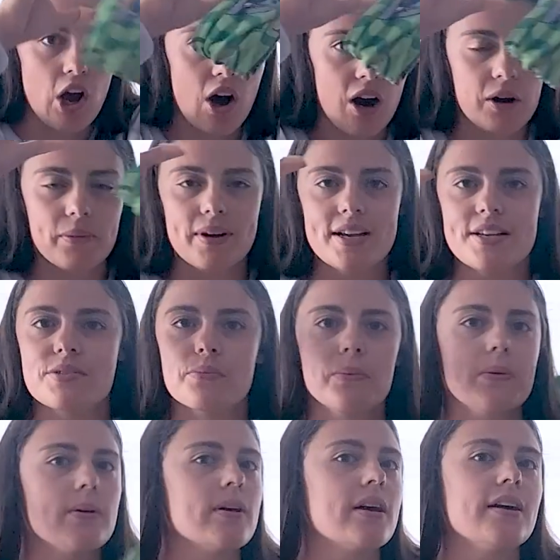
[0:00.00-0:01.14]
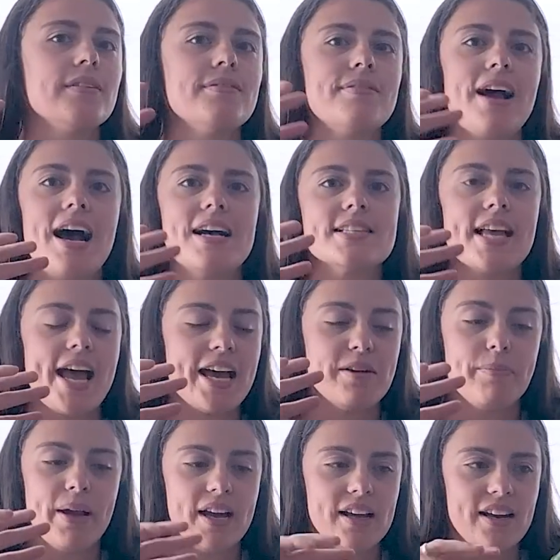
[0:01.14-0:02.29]
always wore as a
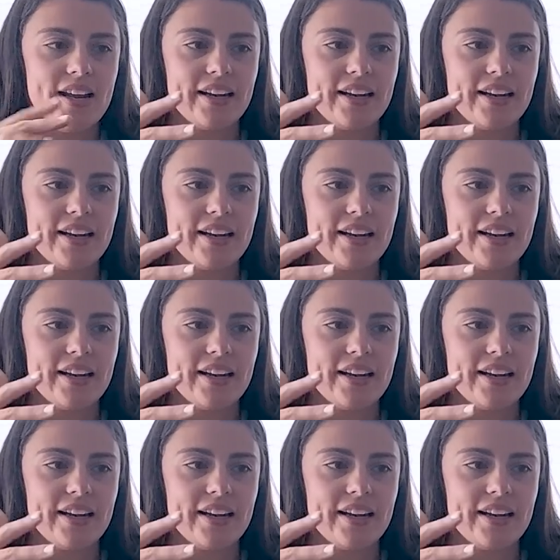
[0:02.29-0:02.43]
headband,